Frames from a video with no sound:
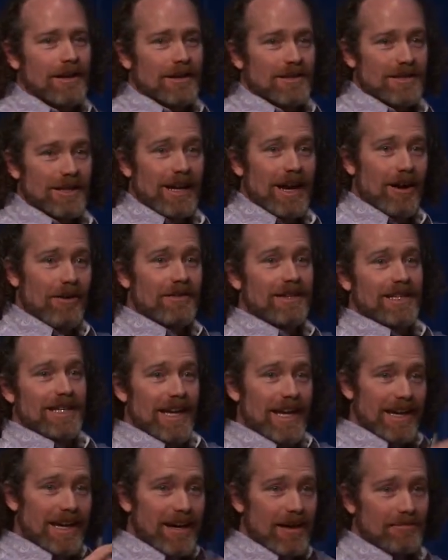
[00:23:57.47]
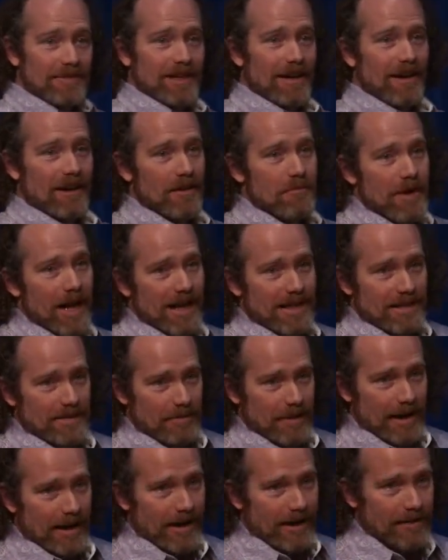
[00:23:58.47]
So now the data comes out of the mass
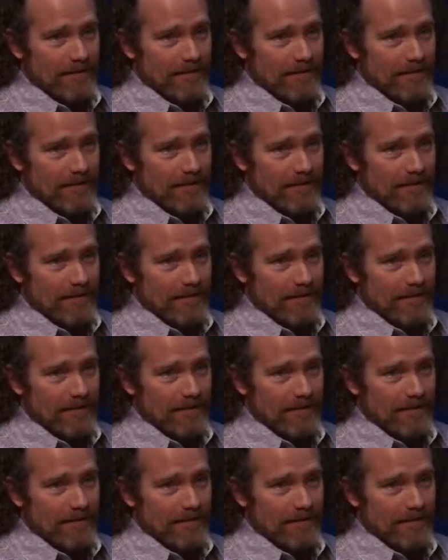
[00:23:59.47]
spec,